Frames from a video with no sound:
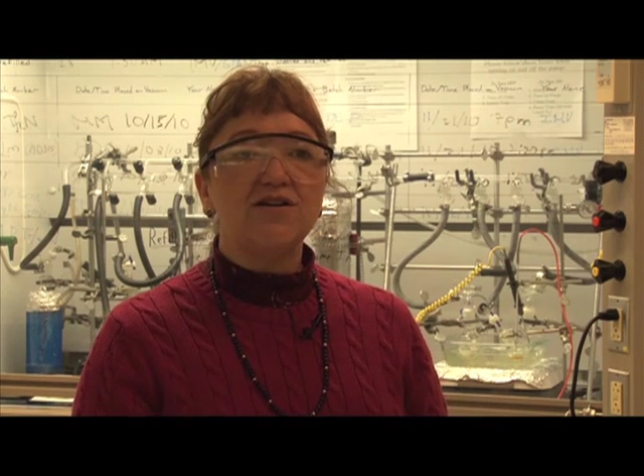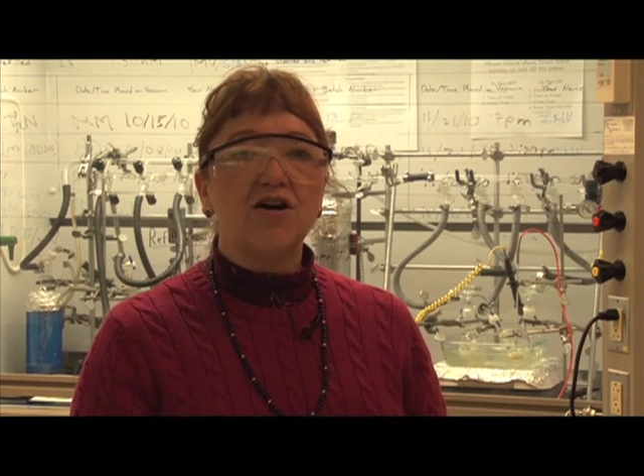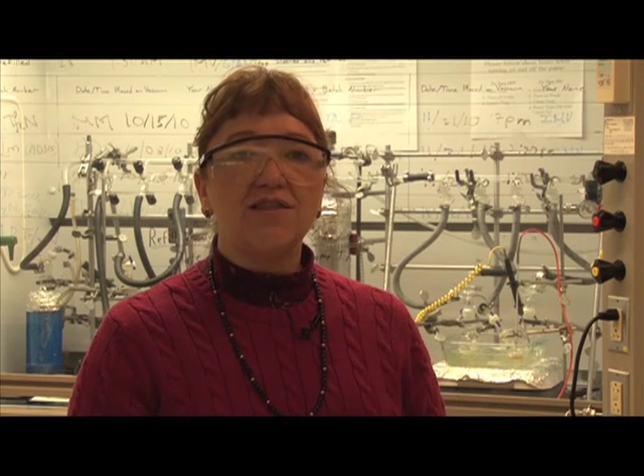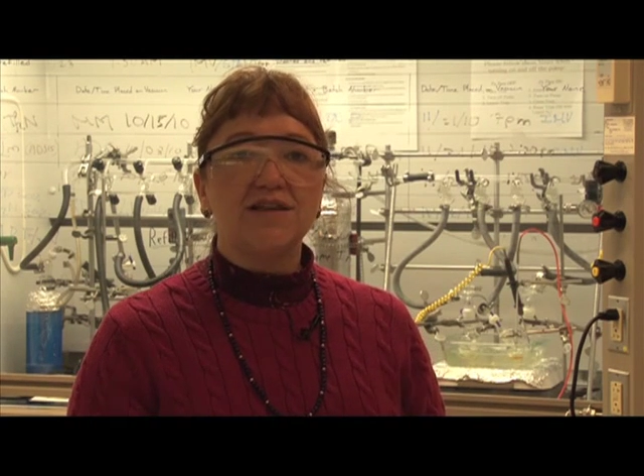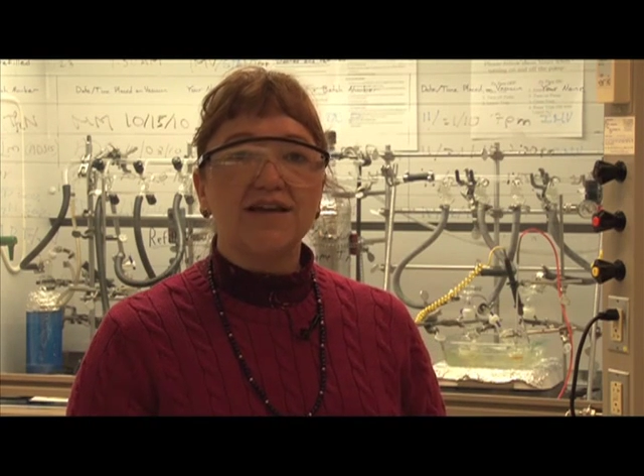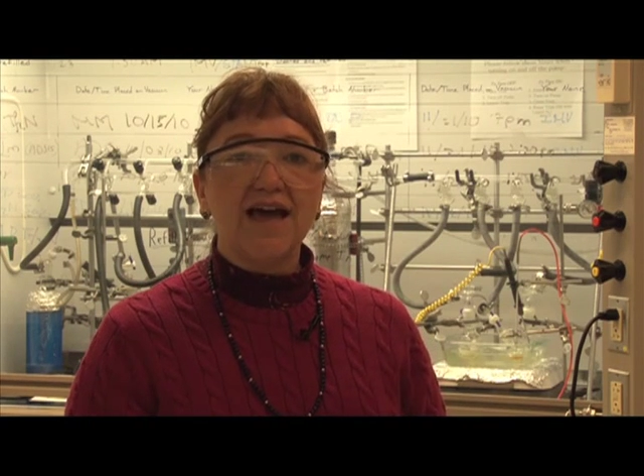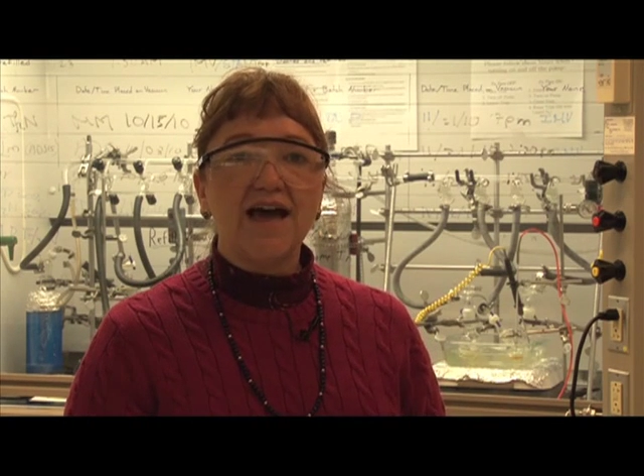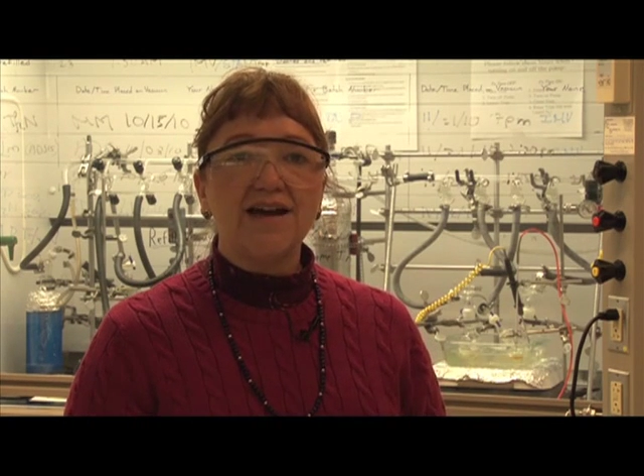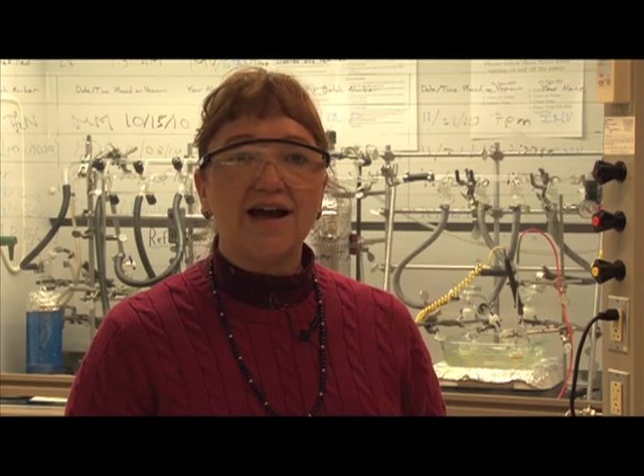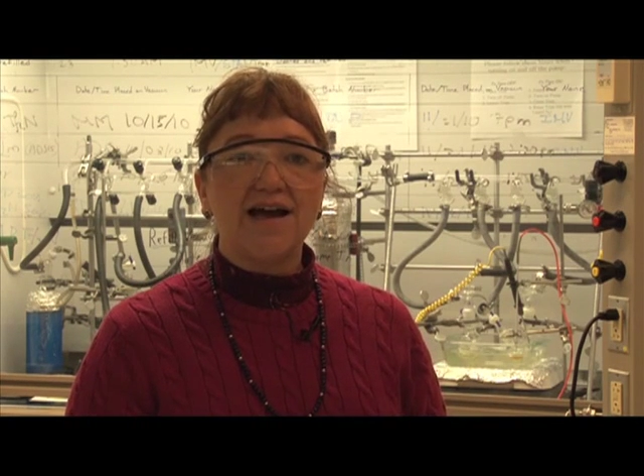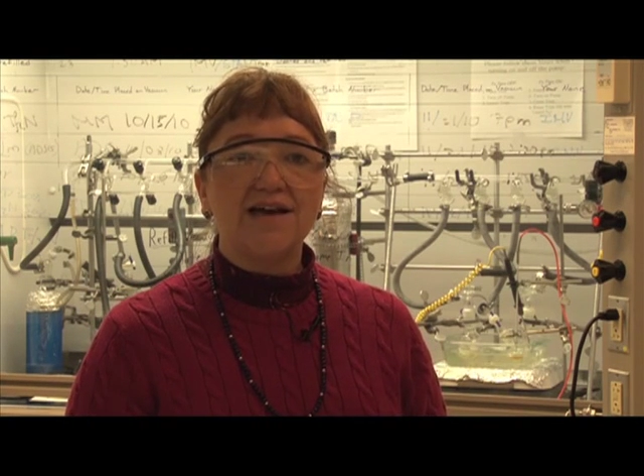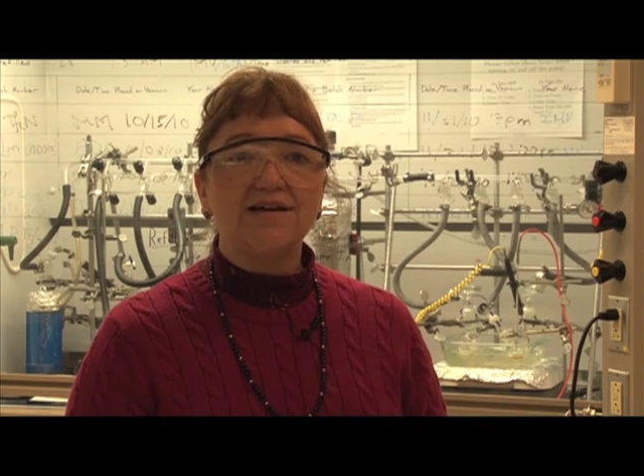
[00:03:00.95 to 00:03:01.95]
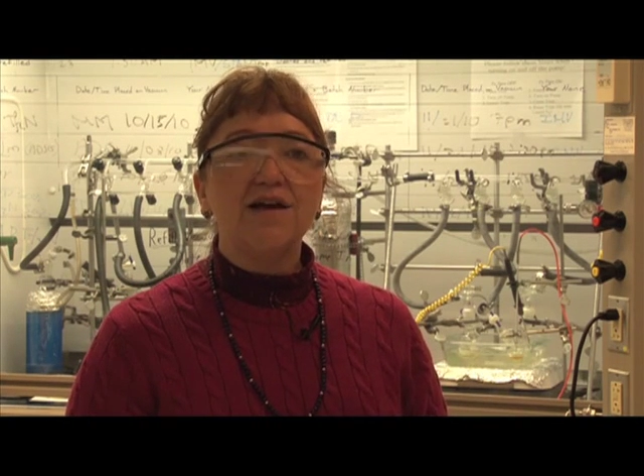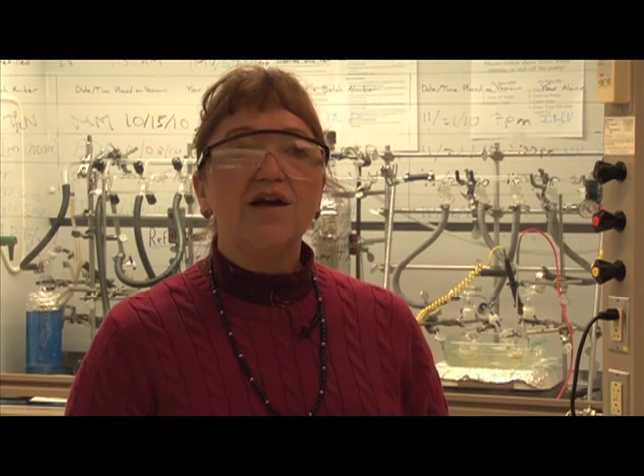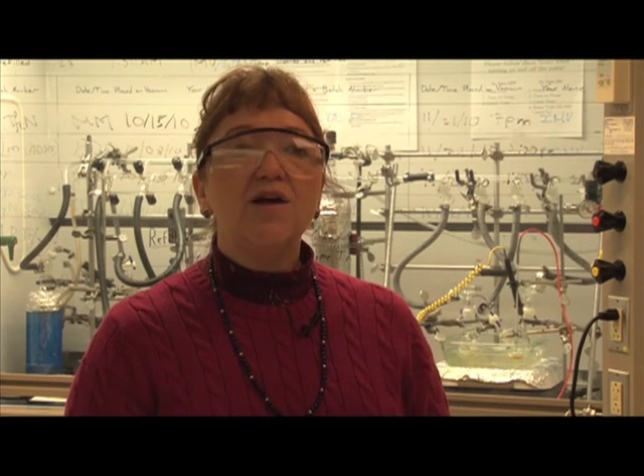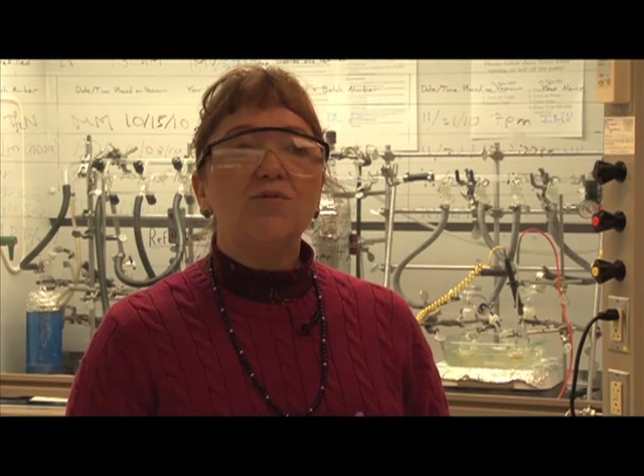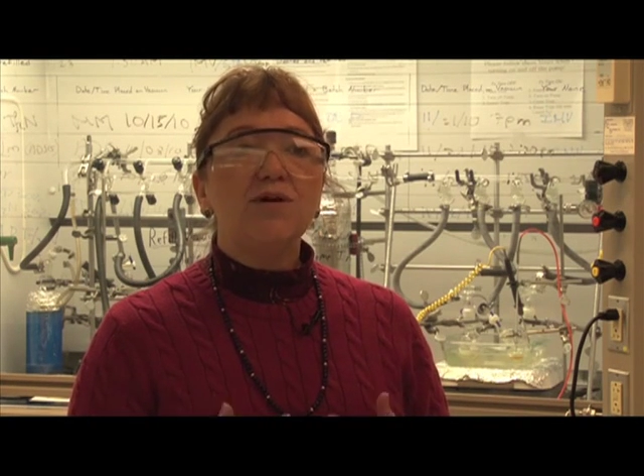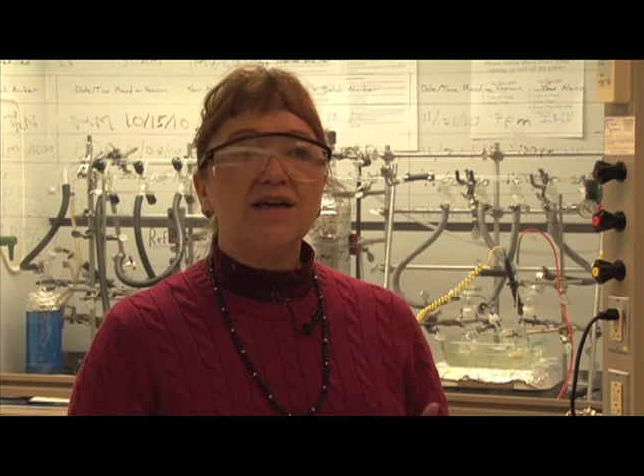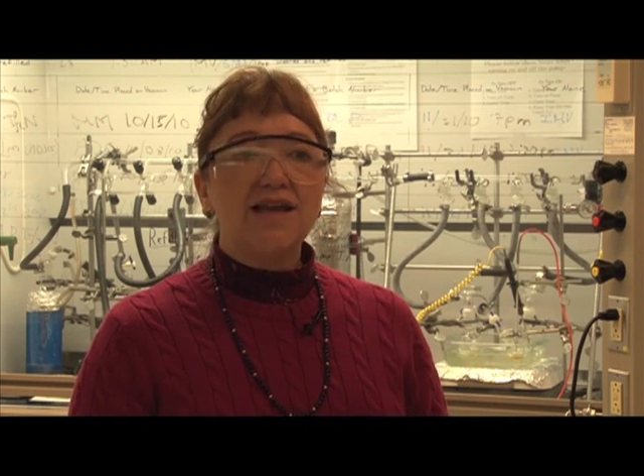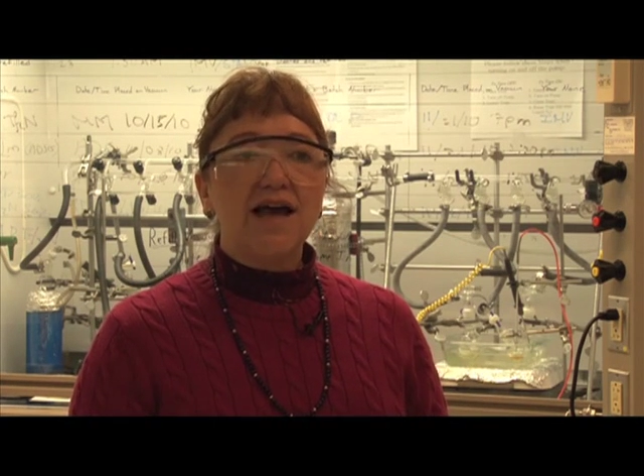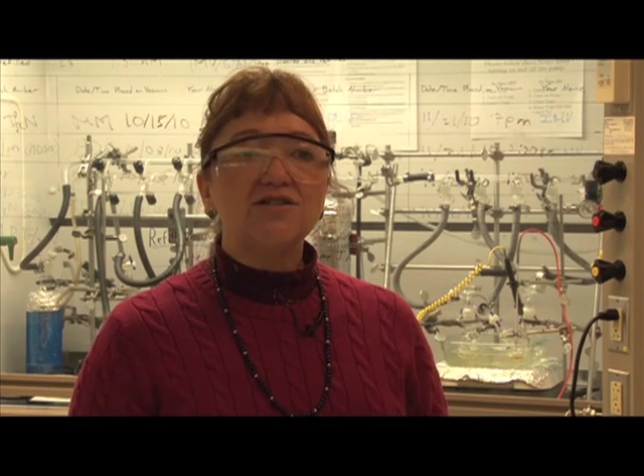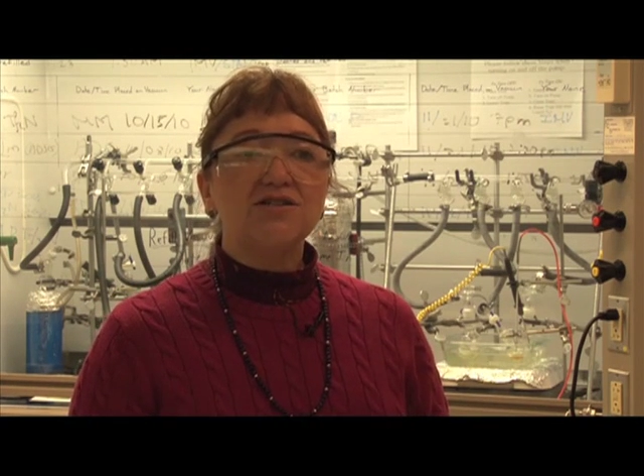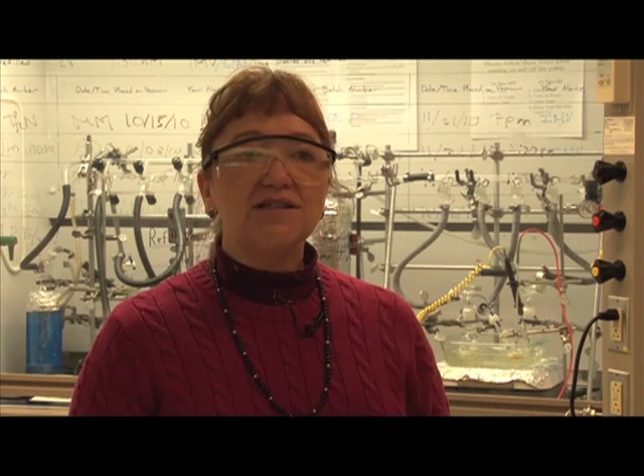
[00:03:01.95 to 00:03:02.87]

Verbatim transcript: on the cation, we can actually